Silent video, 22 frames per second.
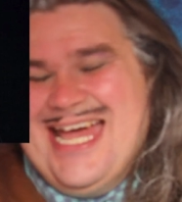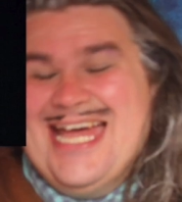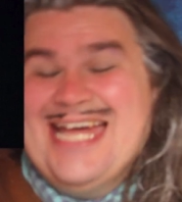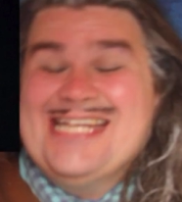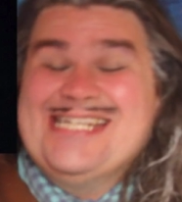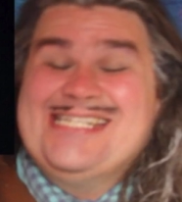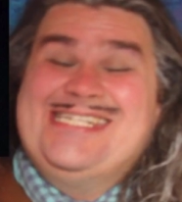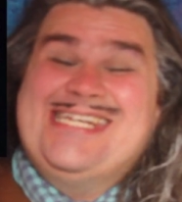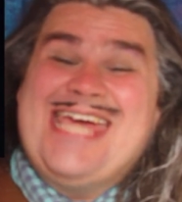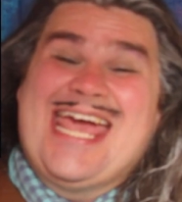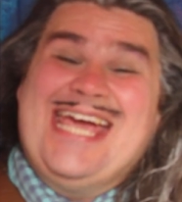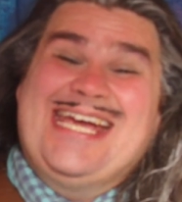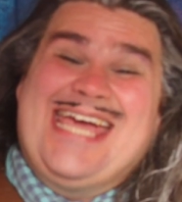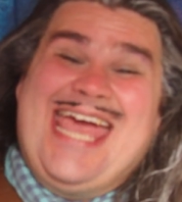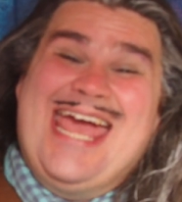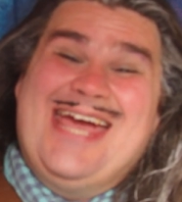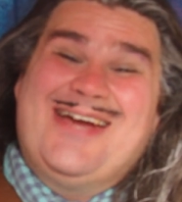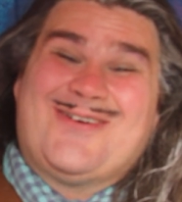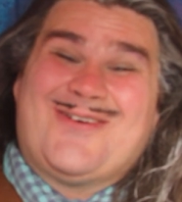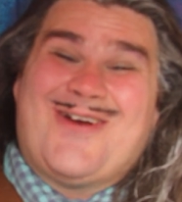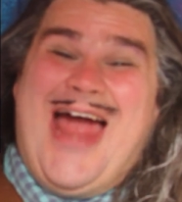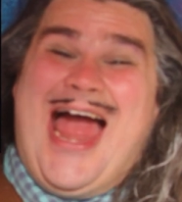
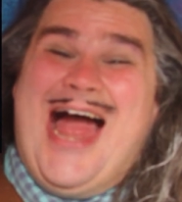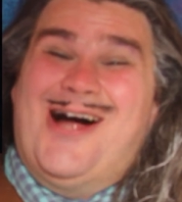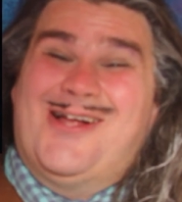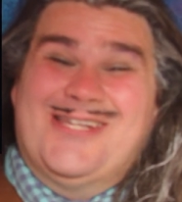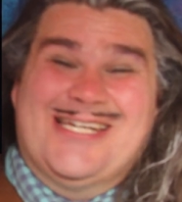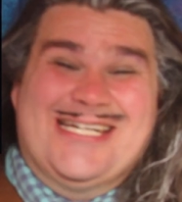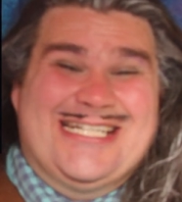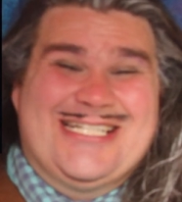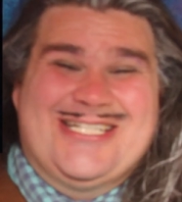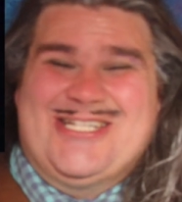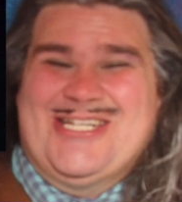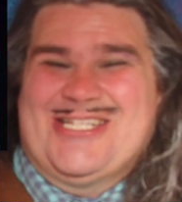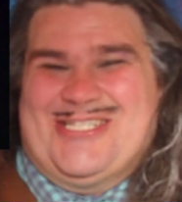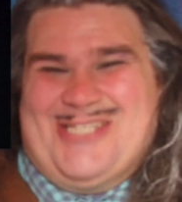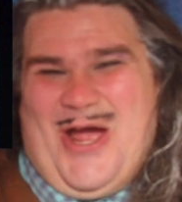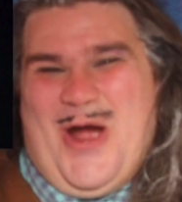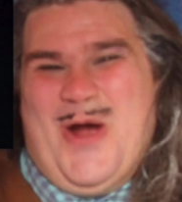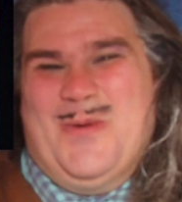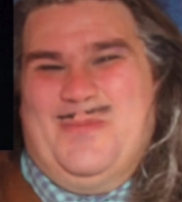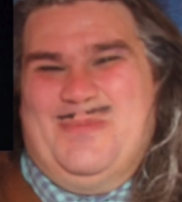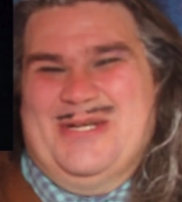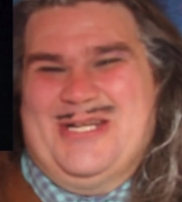J.K. Rowling just
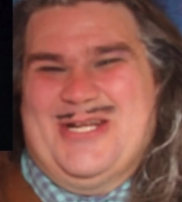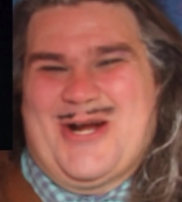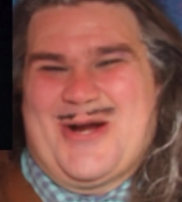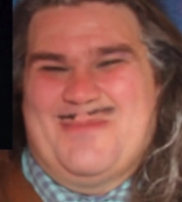opened her